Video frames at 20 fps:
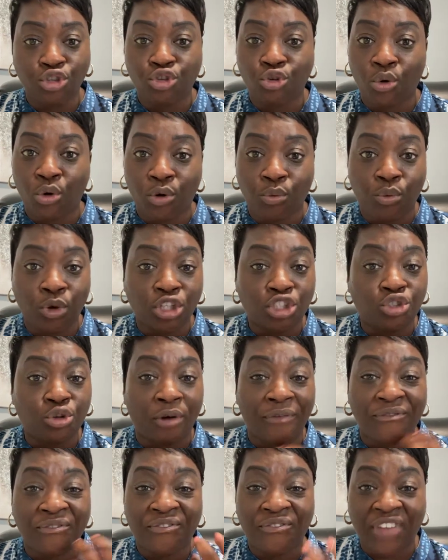what
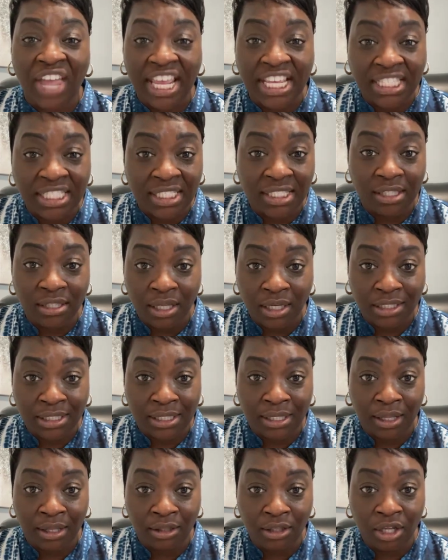your face
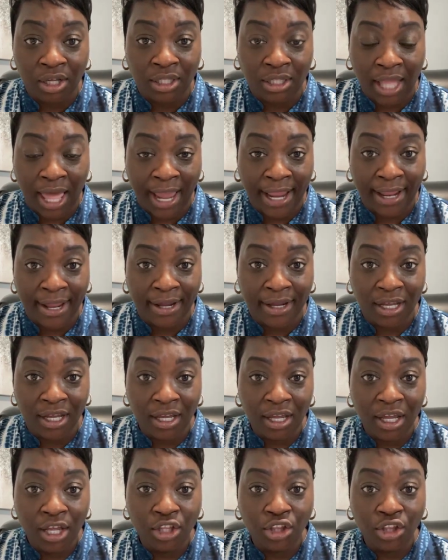look like,